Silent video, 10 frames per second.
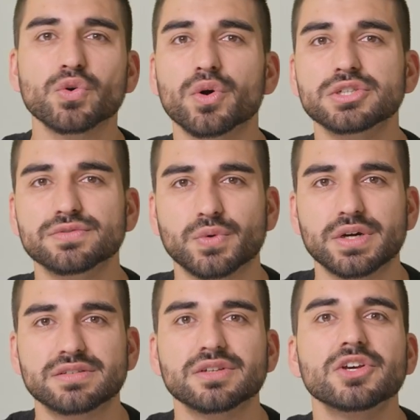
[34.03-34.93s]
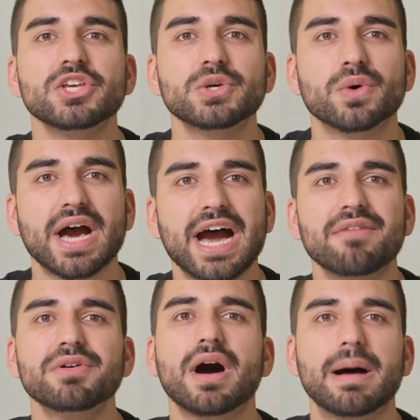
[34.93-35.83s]
record your voice, you will
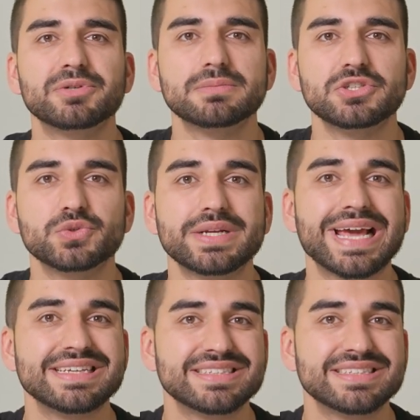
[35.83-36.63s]
have the option between a